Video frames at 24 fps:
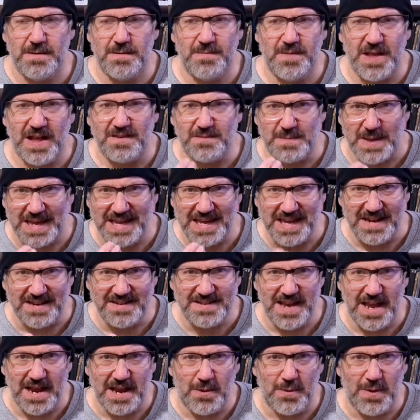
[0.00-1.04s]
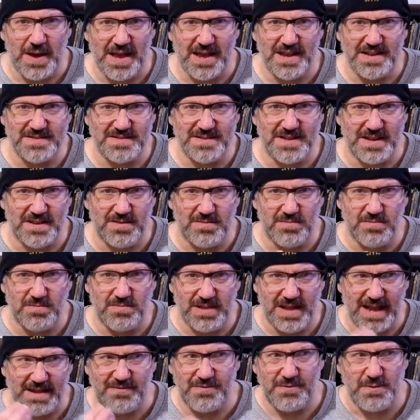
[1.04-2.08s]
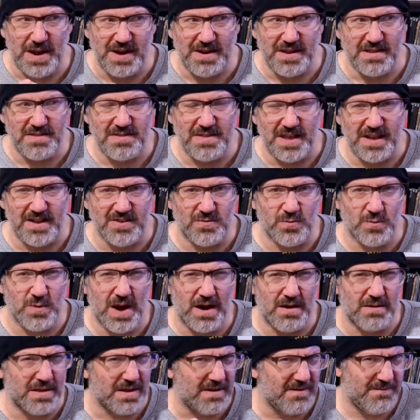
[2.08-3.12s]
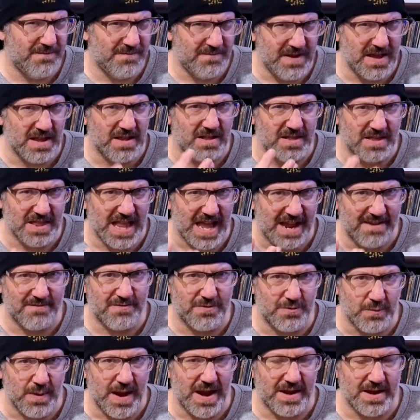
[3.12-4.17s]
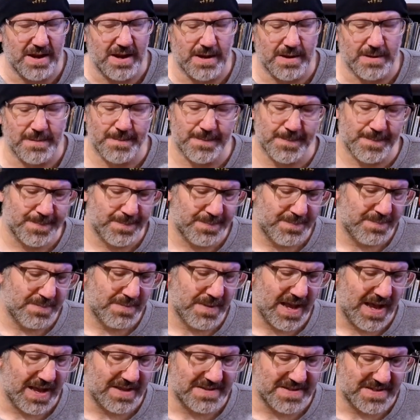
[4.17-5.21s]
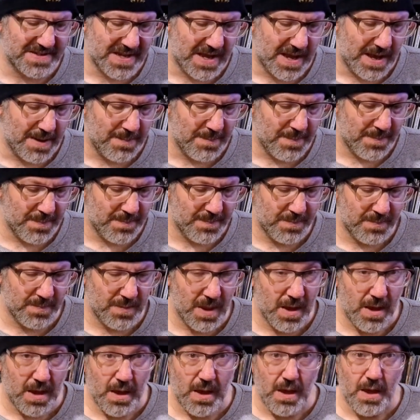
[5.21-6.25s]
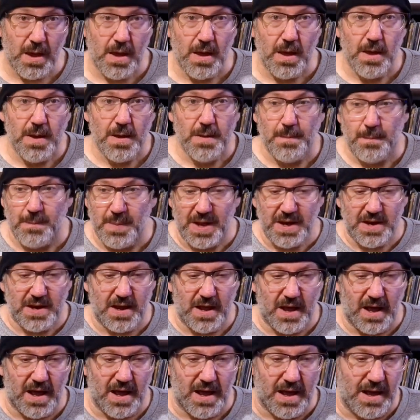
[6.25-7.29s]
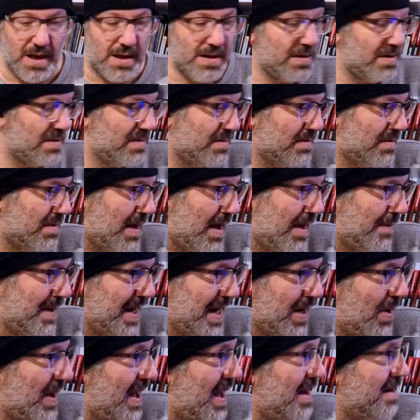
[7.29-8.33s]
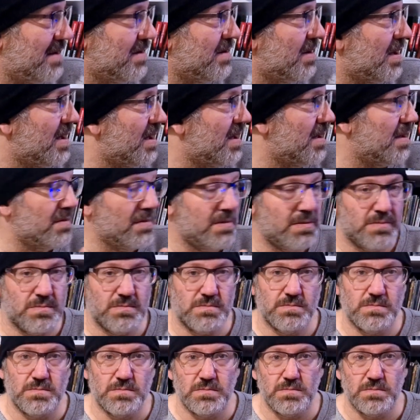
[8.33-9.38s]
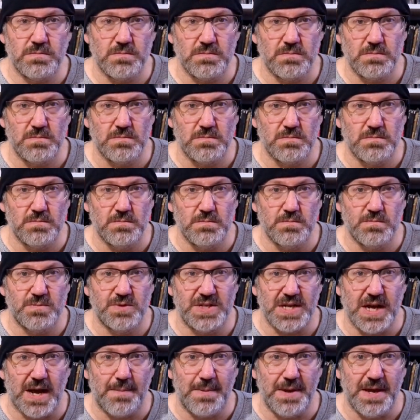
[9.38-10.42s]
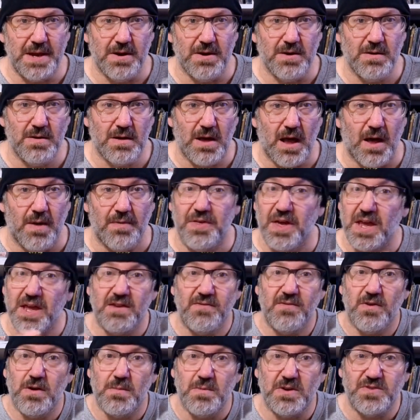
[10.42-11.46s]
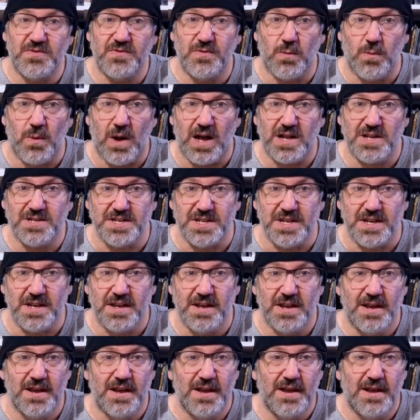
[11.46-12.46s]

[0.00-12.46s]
That's my key takeaway, is that life-threatening things rarely feel life-threatening at the time. But I'm gonna go ahead and stop here. Thank you very much for watching.